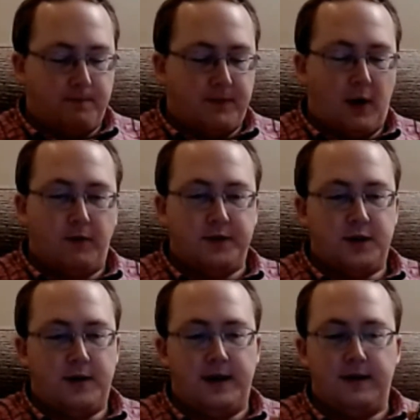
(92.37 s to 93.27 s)
Now, obviously,
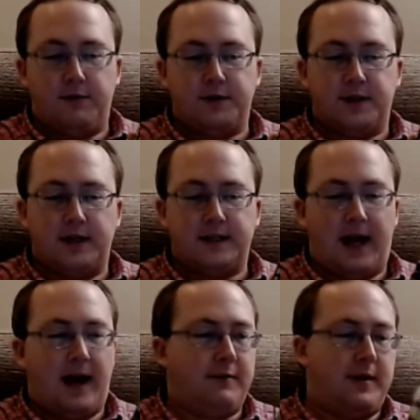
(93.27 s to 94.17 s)
you need a different size
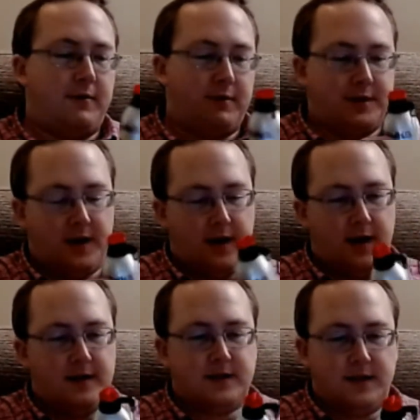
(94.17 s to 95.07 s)
can for different
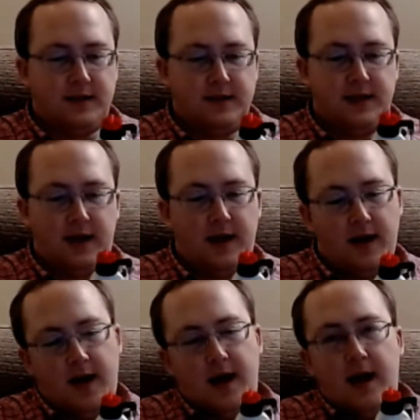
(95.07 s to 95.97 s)
tyres, and
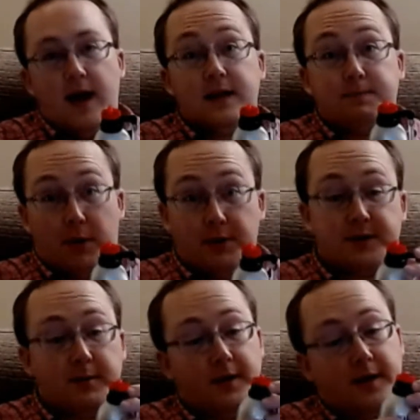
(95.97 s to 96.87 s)
it's
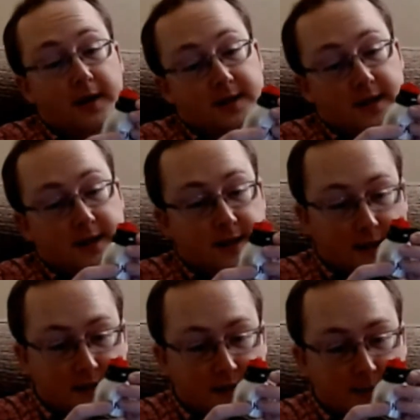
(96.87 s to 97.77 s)
possible that these things can
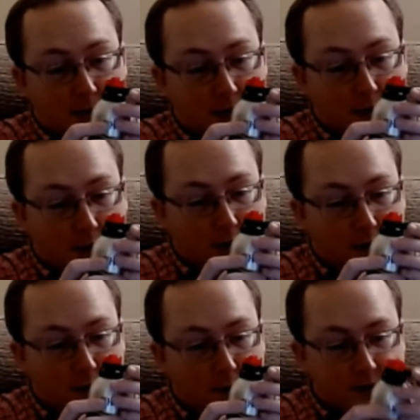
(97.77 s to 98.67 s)
expire. I
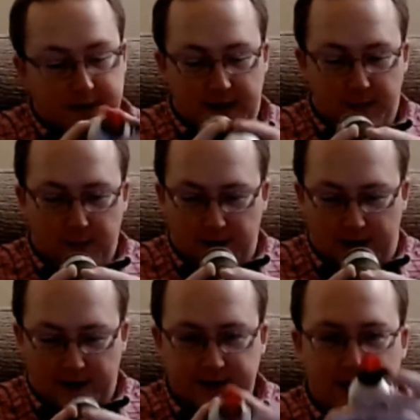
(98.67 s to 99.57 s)
can't quite see what
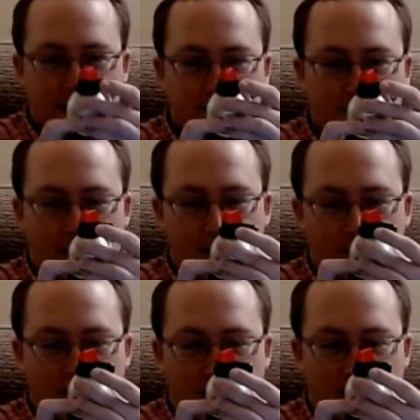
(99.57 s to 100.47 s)
that date written on
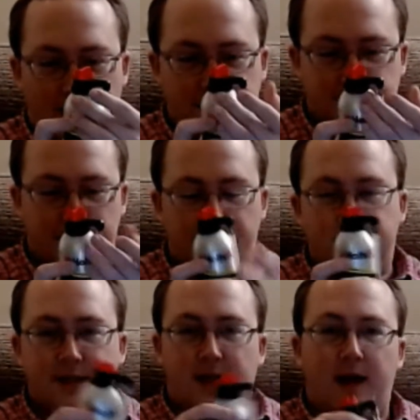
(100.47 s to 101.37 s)
there is,
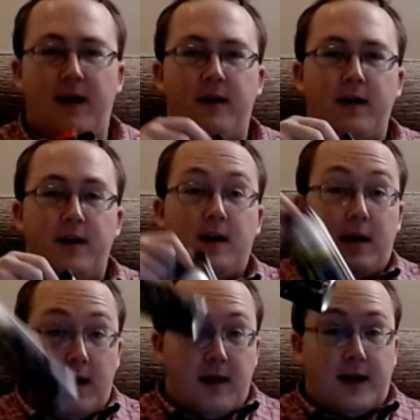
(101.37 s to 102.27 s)
but
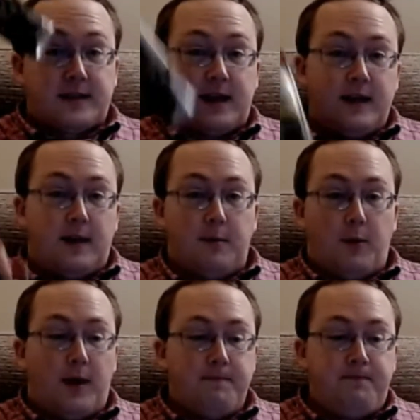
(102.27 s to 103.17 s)
that's thing number
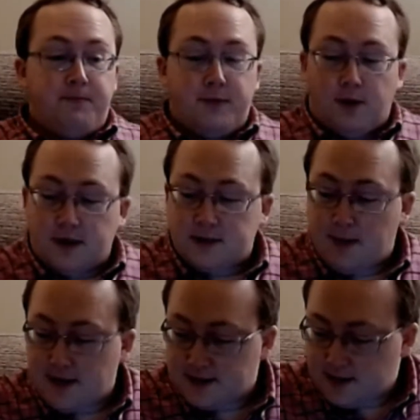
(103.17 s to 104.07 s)
one. Not
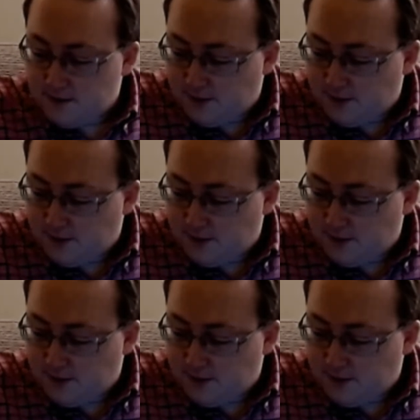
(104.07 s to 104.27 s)
expensive.